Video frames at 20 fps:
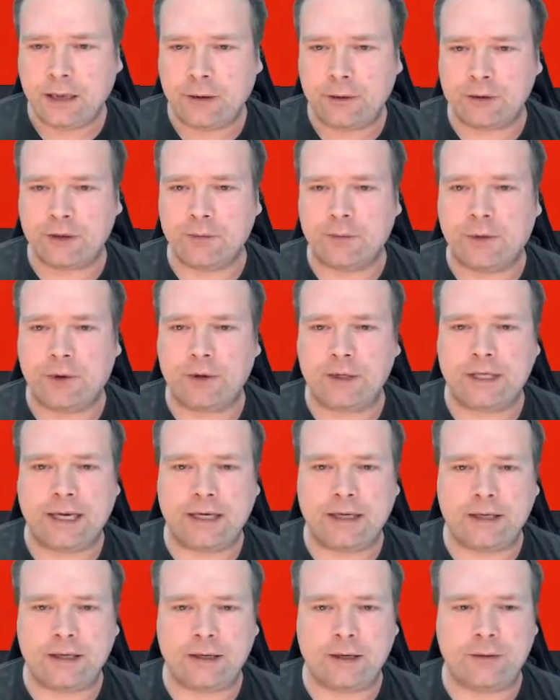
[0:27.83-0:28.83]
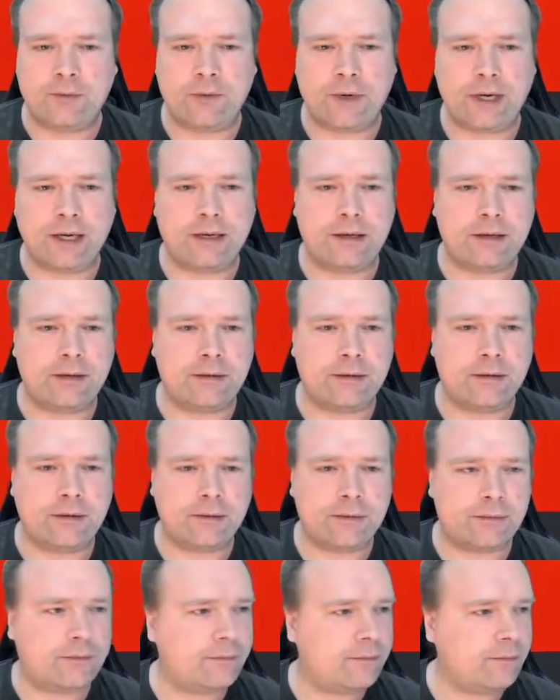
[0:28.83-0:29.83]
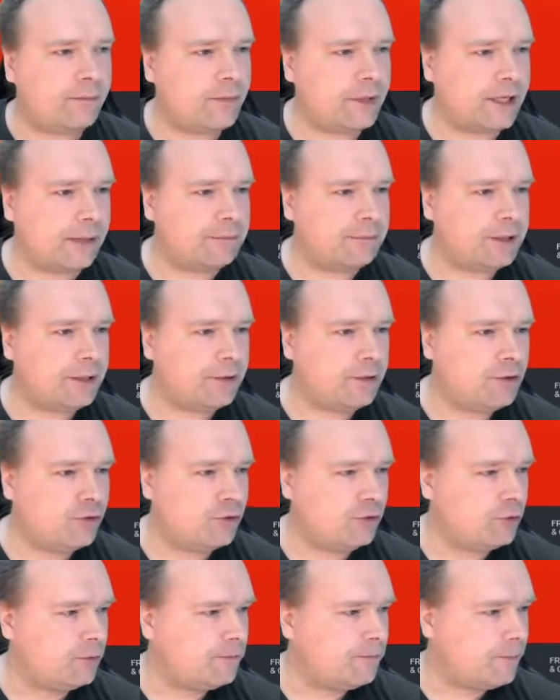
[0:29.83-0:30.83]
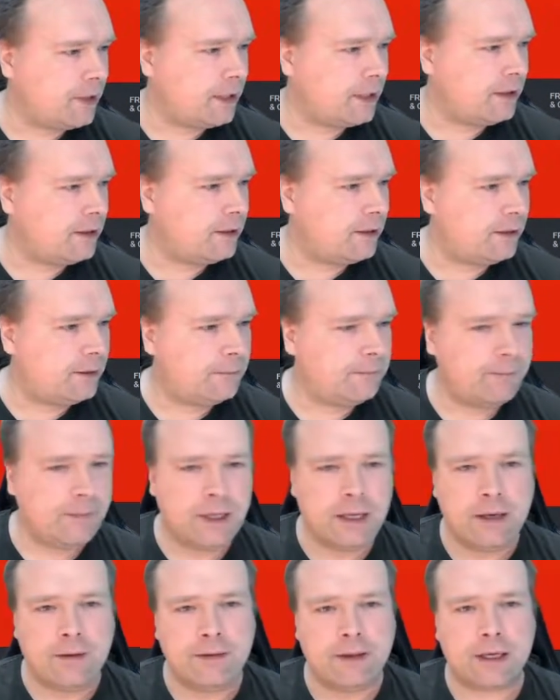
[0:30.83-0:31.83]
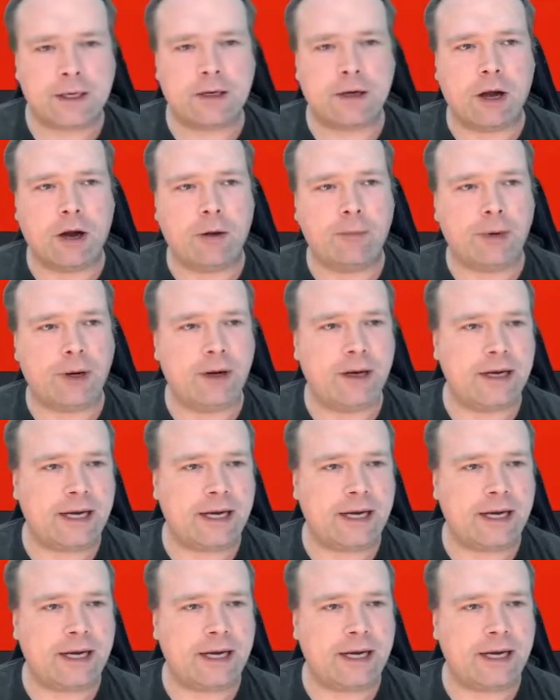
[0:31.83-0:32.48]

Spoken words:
also bought that Redemption 2, the cowboy